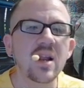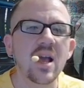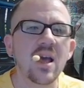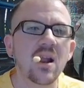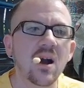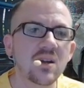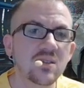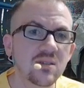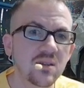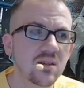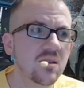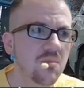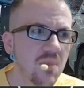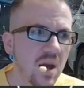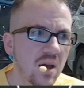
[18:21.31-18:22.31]
And I did
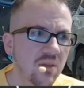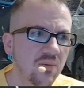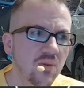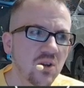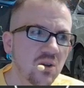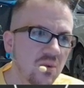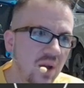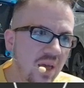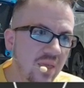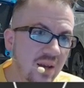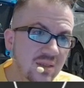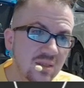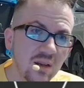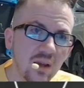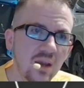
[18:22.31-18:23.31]
the math for you, and
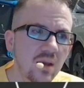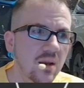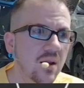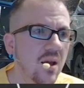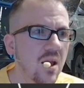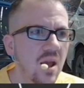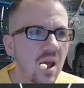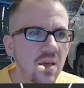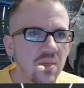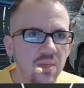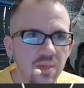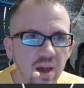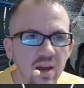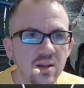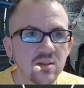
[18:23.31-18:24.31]
that's an 8. And
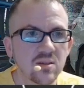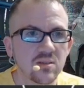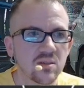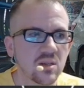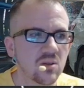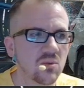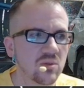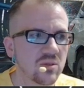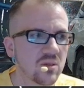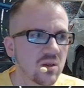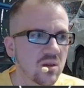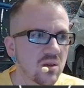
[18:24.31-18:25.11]
that doesn't equal to 9.